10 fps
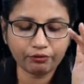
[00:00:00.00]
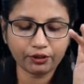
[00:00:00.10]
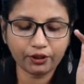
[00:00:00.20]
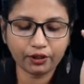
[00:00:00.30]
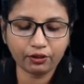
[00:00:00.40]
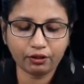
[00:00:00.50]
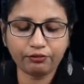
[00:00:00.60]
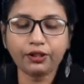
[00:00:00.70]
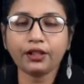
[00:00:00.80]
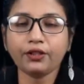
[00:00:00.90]
for the
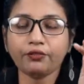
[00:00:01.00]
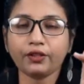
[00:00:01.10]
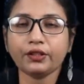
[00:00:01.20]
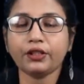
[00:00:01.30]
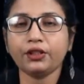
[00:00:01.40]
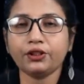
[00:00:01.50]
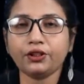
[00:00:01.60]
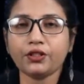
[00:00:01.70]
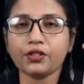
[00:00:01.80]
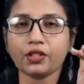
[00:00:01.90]
convenient
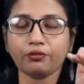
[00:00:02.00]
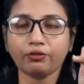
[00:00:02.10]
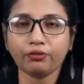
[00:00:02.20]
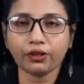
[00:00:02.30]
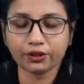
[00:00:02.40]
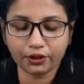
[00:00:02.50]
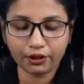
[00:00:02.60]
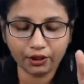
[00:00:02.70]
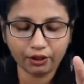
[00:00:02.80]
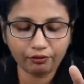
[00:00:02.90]
transactions of the
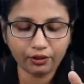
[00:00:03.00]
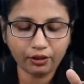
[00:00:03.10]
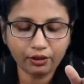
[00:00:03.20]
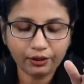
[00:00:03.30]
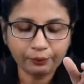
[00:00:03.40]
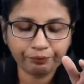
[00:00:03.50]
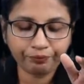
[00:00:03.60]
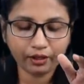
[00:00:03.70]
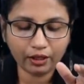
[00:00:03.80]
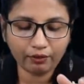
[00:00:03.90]
functioning of the
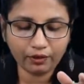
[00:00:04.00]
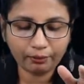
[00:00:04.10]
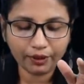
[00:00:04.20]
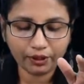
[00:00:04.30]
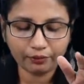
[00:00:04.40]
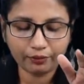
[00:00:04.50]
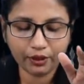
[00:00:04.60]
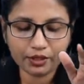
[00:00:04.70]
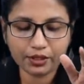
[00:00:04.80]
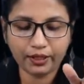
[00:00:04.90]
government of
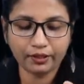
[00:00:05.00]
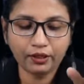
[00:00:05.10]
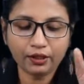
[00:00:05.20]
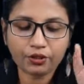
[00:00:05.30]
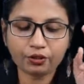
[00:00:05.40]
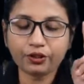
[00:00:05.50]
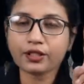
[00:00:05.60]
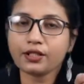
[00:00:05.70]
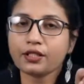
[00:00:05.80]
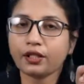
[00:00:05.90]
the state. So
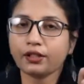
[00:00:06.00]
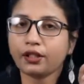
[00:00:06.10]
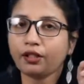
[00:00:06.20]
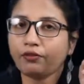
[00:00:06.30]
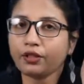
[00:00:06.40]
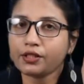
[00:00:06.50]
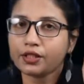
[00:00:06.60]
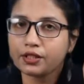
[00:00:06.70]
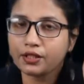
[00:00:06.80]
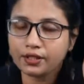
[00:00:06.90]
this is Article
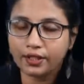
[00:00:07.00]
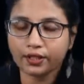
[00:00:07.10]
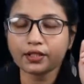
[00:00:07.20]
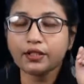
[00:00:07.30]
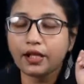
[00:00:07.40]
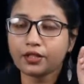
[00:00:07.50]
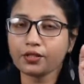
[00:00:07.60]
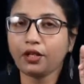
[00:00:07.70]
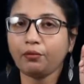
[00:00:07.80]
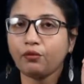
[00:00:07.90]
166. Next
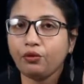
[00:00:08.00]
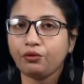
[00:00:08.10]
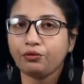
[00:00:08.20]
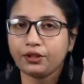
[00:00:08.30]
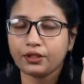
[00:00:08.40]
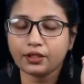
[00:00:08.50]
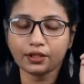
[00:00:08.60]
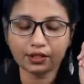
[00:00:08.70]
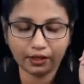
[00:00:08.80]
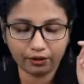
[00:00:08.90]
I am going to
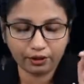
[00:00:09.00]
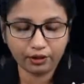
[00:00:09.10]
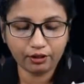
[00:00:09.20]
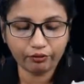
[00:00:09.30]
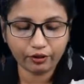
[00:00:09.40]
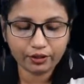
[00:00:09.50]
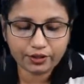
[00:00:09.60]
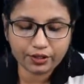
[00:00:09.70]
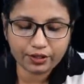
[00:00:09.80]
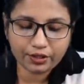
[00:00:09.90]
discuss Article
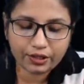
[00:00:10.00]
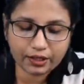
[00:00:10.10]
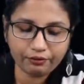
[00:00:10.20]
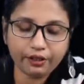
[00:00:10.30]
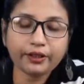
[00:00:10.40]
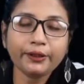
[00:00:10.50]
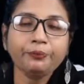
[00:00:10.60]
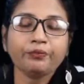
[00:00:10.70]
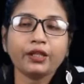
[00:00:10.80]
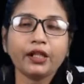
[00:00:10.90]
167,
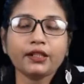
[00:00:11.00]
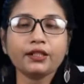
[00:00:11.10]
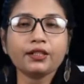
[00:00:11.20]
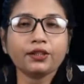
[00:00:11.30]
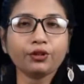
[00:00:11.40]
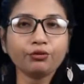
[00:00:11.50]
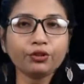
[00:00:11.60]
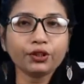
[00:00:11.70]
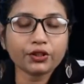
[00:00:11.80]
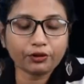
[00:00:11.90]
that is the
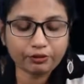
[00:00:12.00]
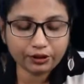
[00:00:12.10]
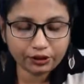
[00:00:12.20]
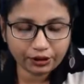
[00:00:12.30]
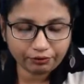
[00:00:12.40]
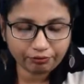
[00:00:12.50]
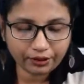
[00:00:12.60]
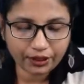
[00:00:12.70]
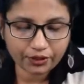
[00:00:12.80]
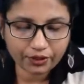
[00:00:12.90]
duties of the chief
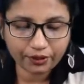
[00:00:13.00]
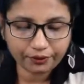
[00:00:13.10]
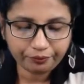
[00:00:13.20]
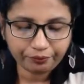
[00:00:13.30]
minister.